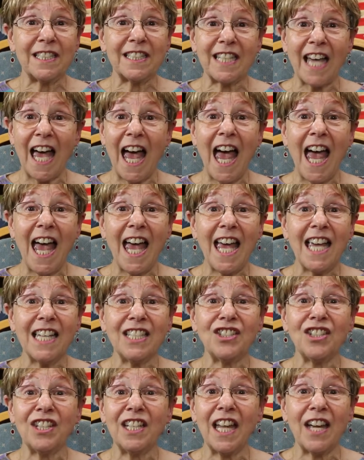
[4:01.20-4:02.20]

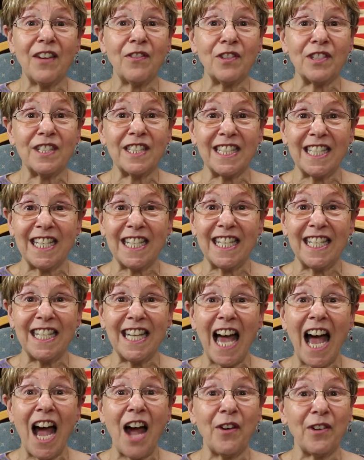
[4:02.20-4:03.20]
skies you'll ever
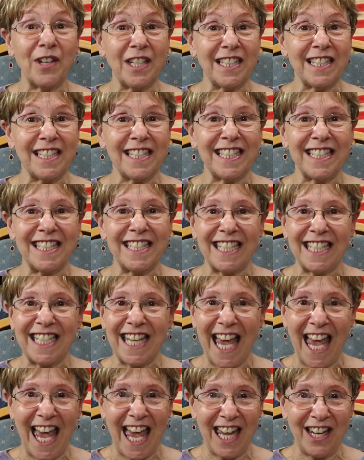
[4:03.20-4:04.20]
see are in
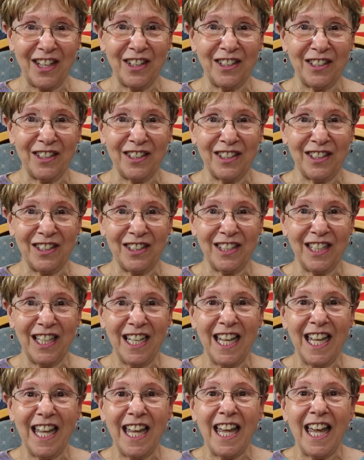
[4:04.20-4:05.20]
Seattle
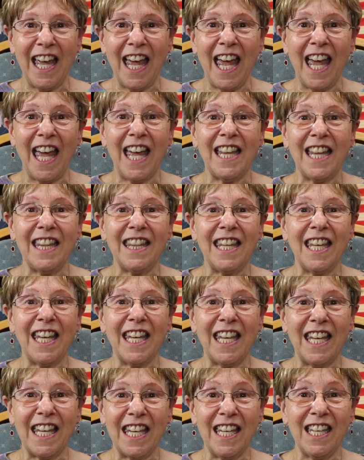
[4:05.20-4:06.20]
and
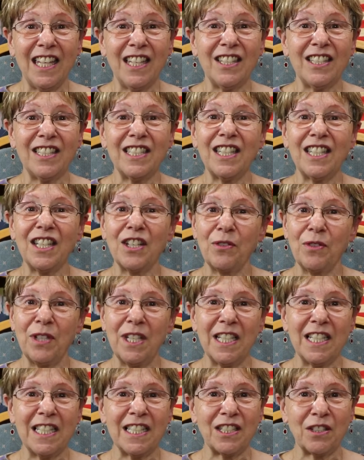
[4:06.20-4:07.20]
the hills the
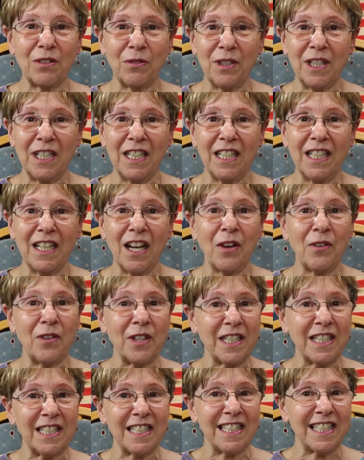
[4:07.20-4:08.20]
greenest green are
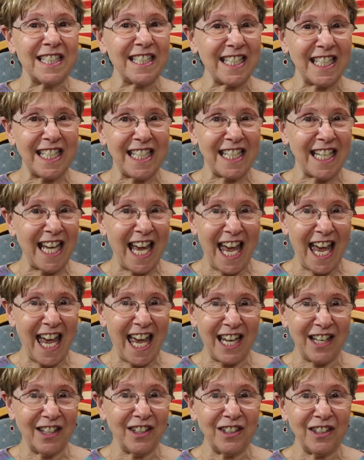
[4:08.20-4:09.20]
in
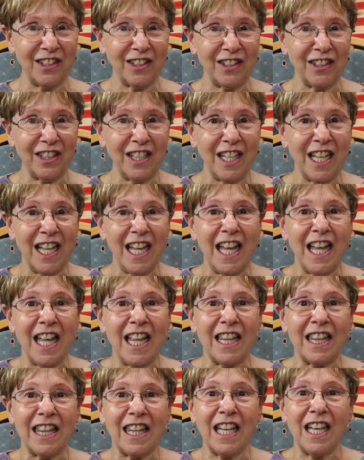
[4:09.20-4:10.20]
Seattle
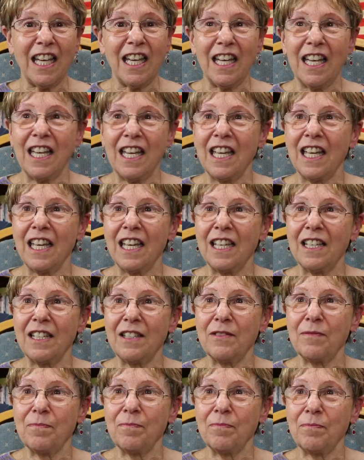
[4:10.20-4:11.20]
the
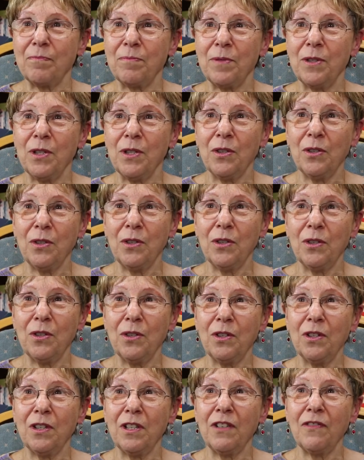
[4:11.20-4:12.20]

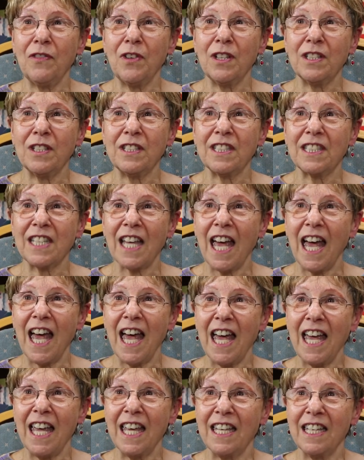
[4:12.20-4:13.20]
beautiful
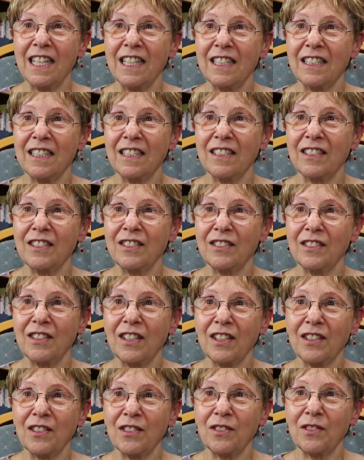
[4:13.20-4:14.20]
sky I
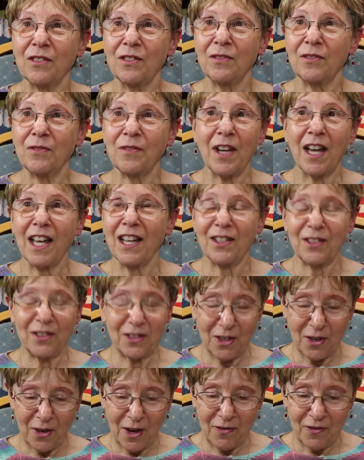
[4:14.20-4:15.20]
don't know the song. I
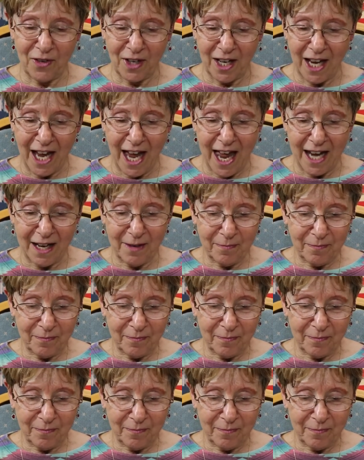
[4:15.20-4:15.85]
don't know I forgot